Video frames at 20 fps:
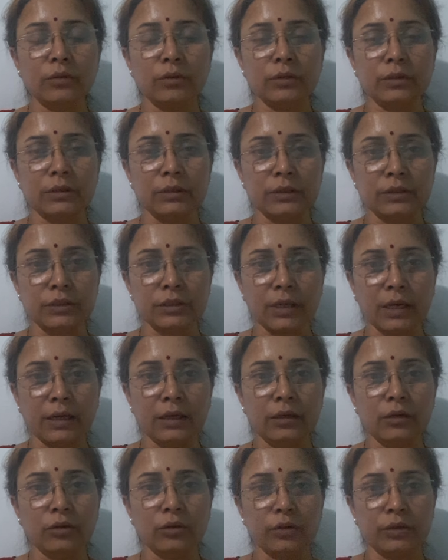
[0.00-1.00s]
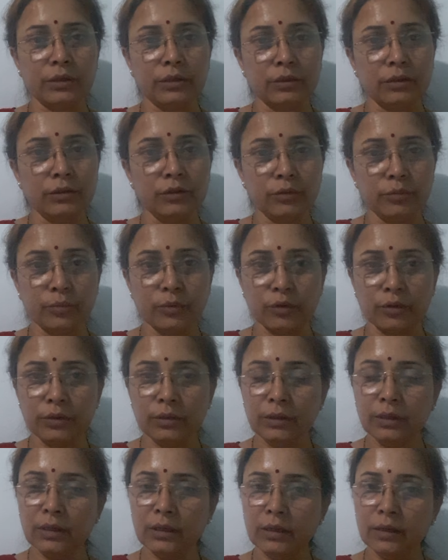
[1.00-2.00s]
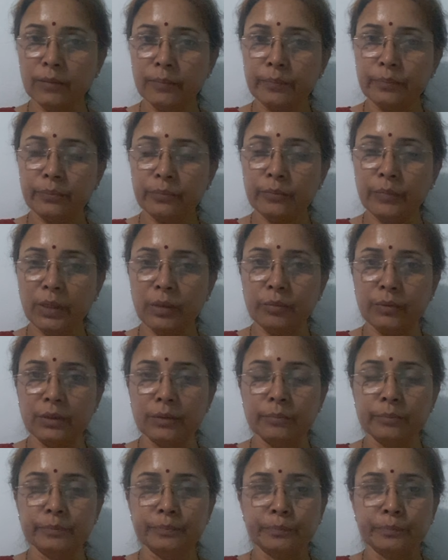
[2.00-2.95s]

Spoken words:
or in a child or in a newborn baby.